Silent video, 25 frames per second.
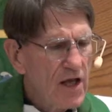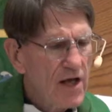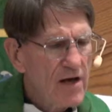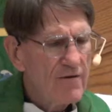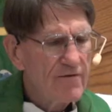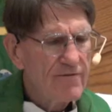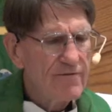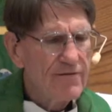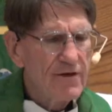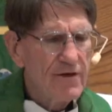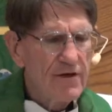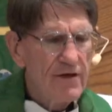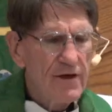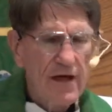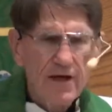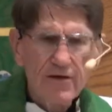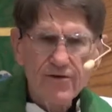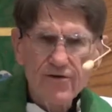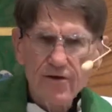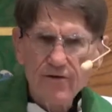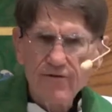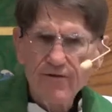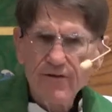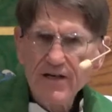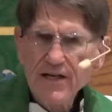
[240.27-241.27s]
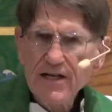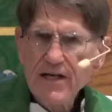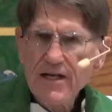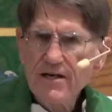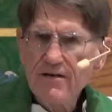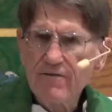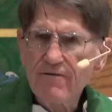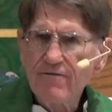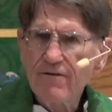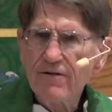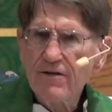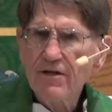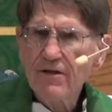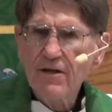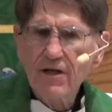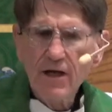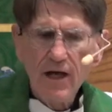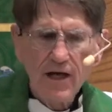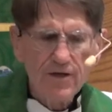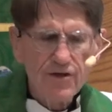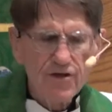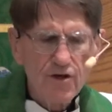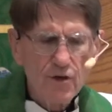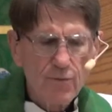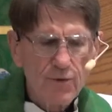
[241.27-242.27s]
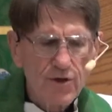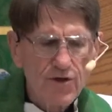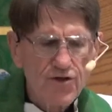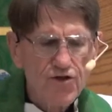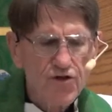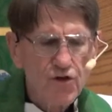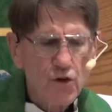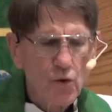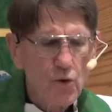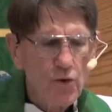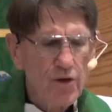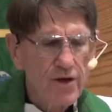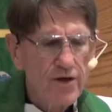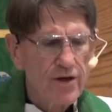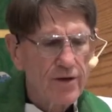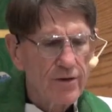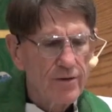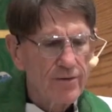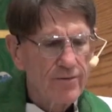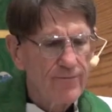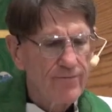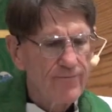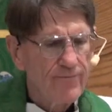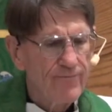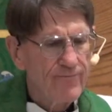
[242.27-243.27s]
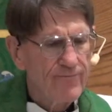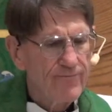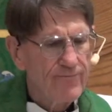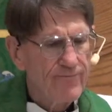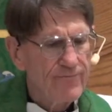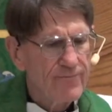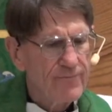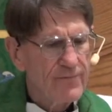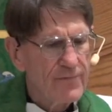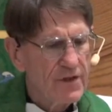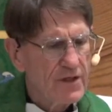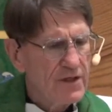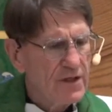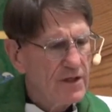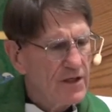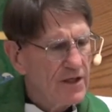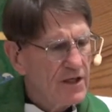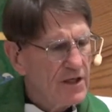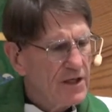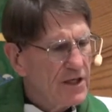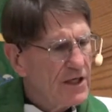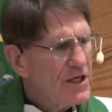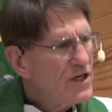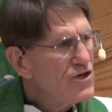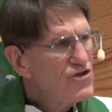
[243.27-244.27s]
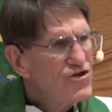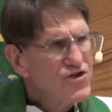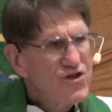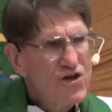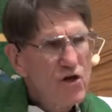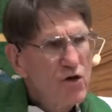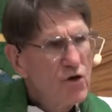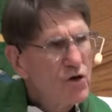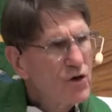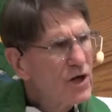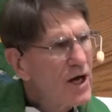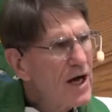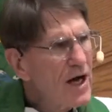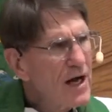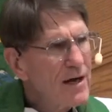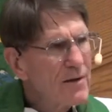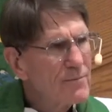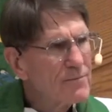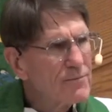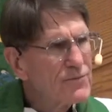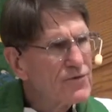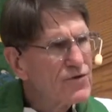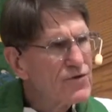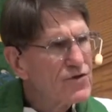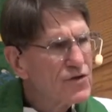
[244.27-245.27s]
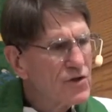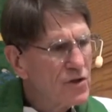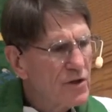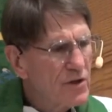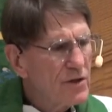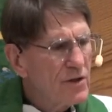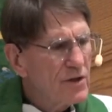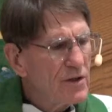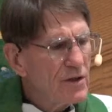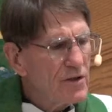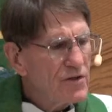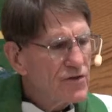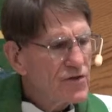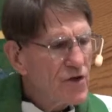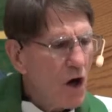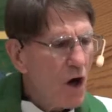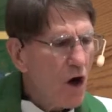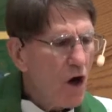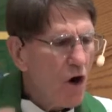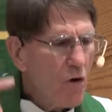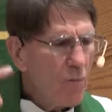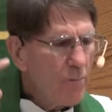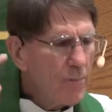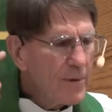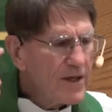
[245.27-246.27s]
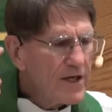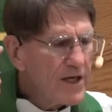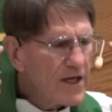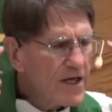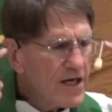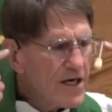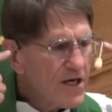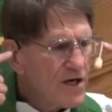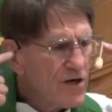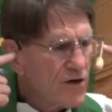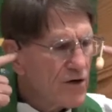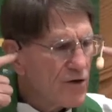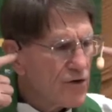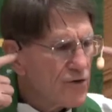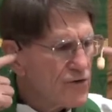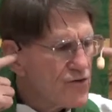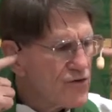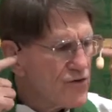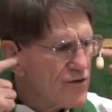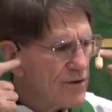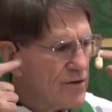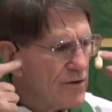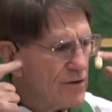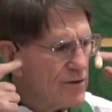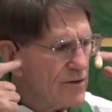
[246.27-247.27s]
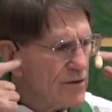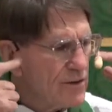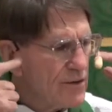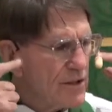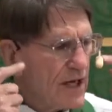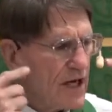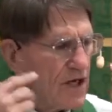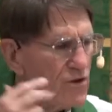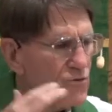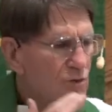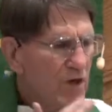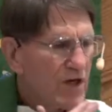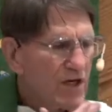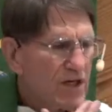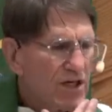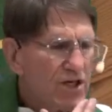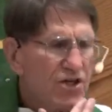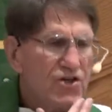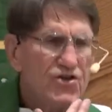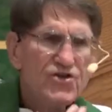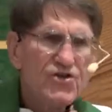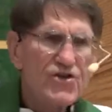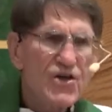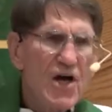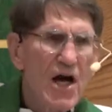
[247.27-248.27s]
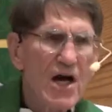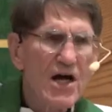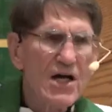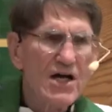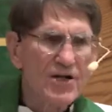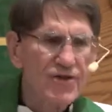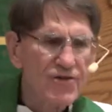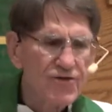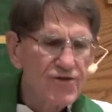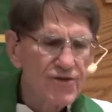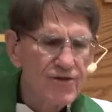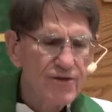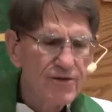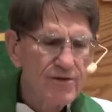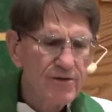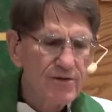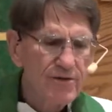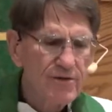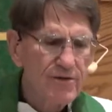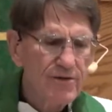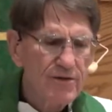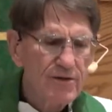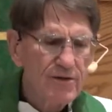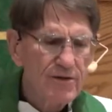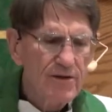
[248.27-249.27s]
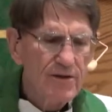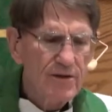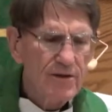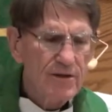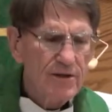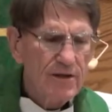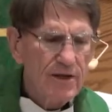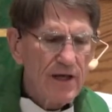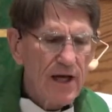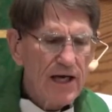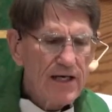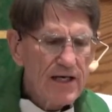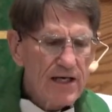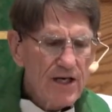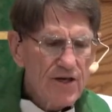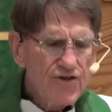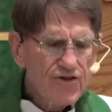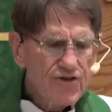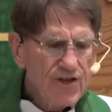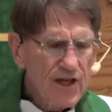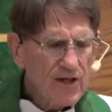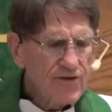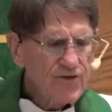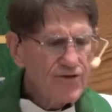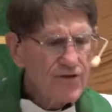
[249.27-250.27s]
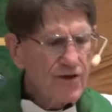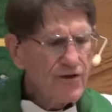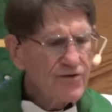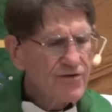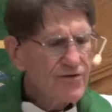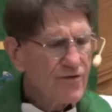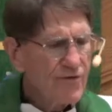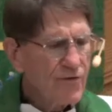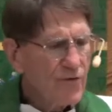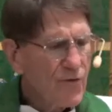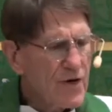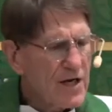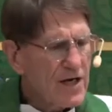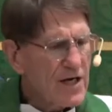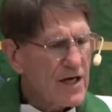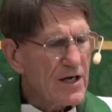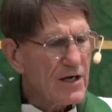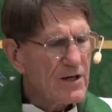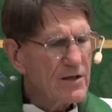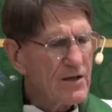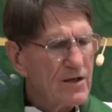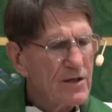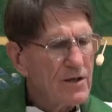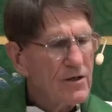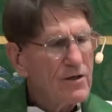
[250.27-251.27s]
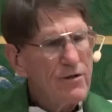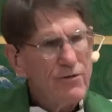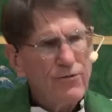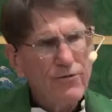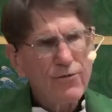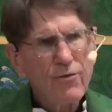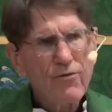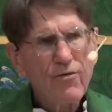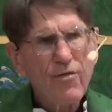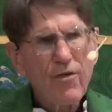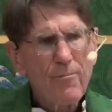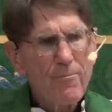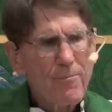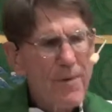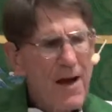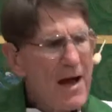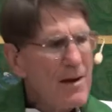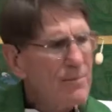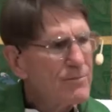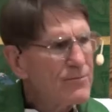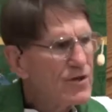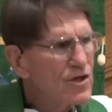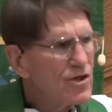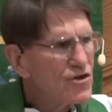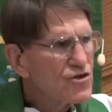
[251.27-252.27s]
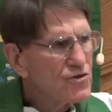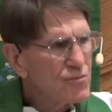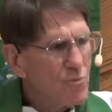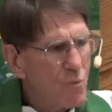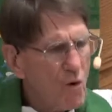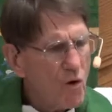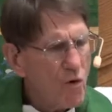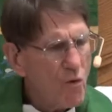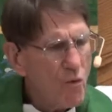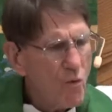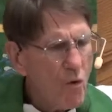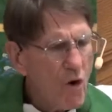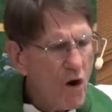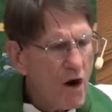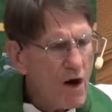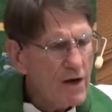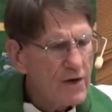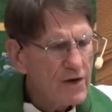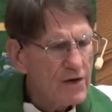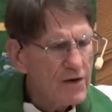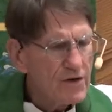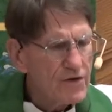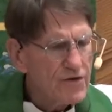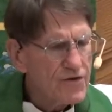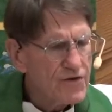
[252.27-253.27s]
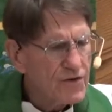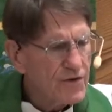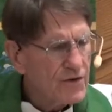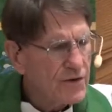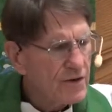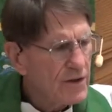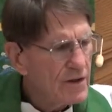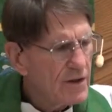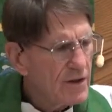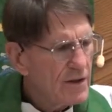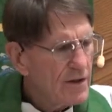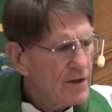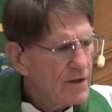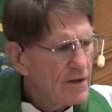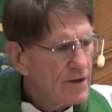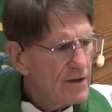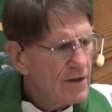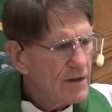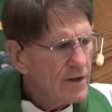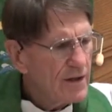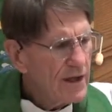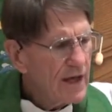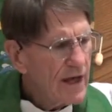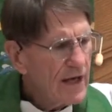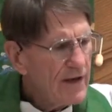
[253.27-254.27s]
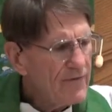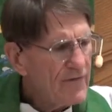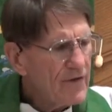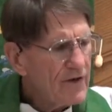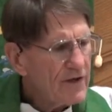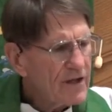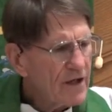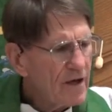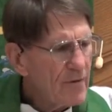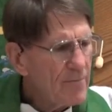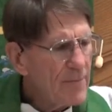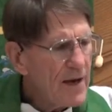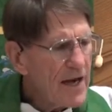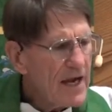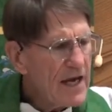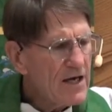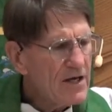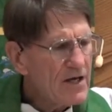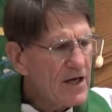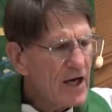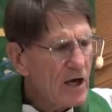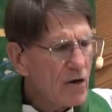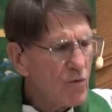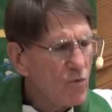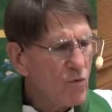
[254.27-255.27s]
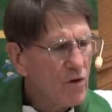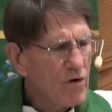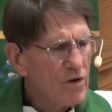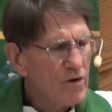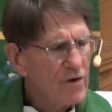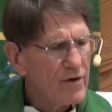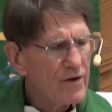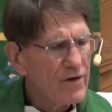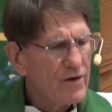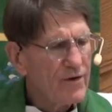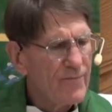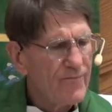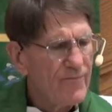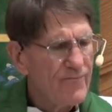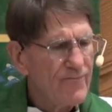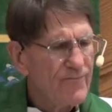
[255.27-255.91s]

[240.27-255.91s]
love and to forgive and to restore you. He still comes to open ears and release tongues. And he sets us free through the baptismal waters and the commanding word.